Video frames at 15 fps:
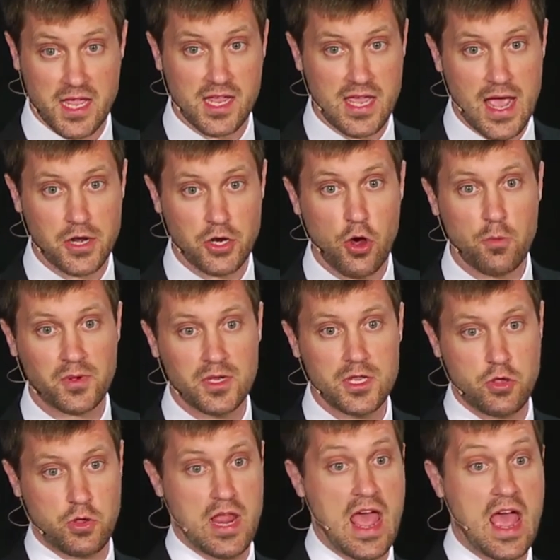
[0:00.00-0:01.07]
account open.
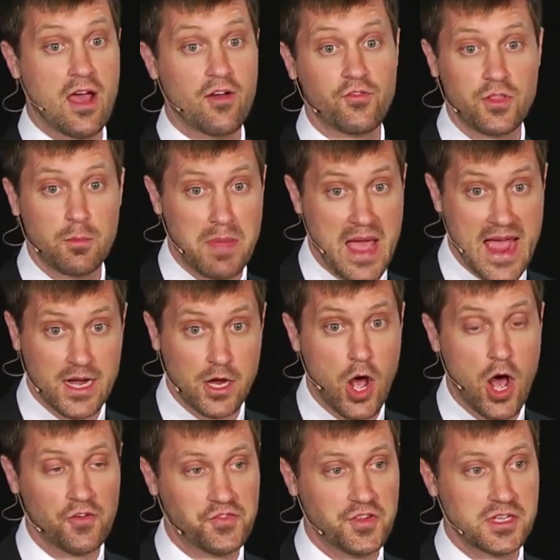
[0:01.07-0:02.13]
You can have the back
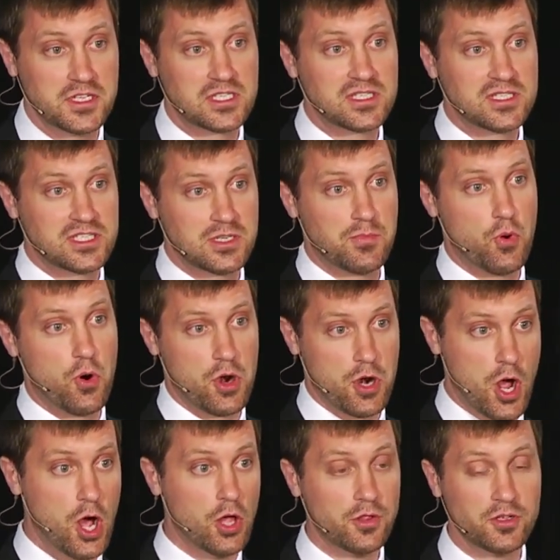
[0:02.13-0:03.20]
office support,
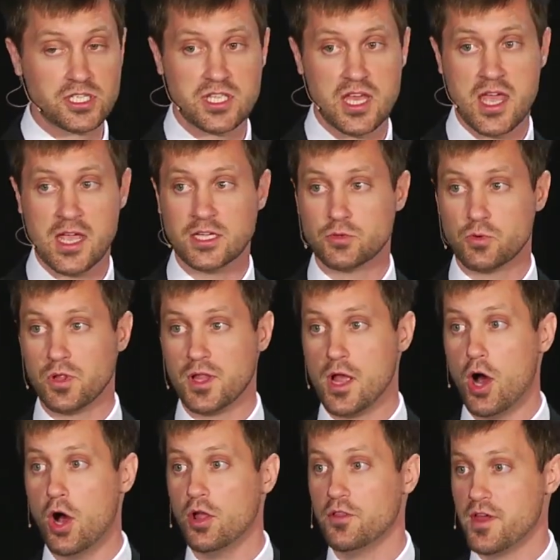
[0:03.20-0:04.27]
all those things really
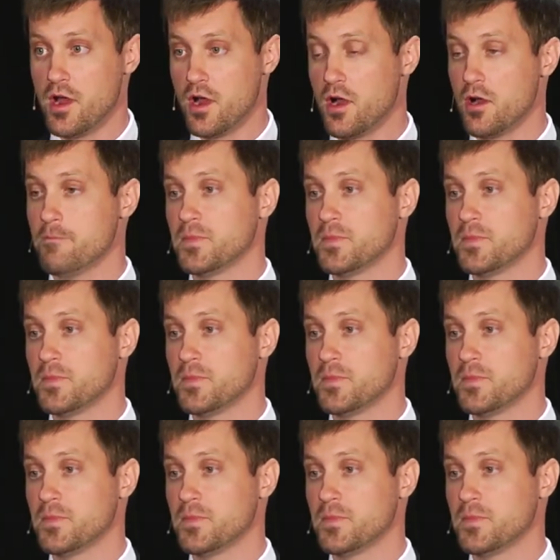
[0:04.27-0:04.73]
all there,